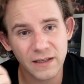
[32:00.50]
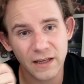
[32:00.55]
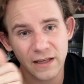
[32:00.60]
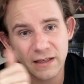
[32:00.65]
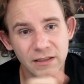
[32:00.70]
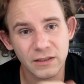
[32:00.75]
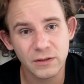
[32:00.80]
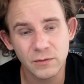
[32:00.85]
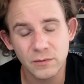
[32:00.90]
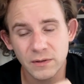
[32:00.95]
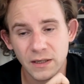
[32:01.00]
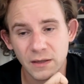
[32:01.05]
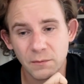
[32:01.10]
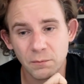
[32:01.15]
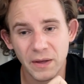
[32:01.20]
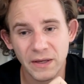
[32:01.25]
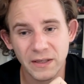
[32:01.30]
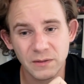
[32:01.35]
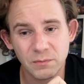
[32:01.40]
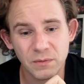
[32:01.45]
thank you.
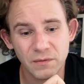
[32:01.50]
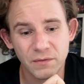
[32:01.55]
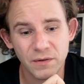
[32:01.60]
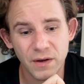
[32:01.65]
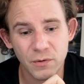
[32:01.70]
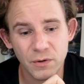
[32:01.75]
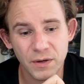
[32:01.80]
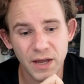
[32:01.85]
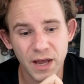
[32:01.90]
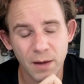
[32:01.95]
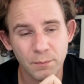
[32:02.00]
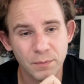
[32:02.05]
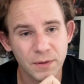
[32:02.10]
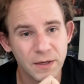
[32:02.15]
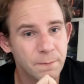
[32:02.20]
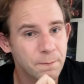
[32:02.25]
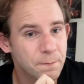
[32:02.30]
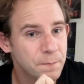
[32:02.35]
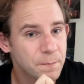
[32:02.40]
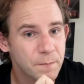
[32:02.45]
That makes me very
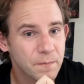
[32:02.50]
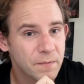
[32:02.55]
happy.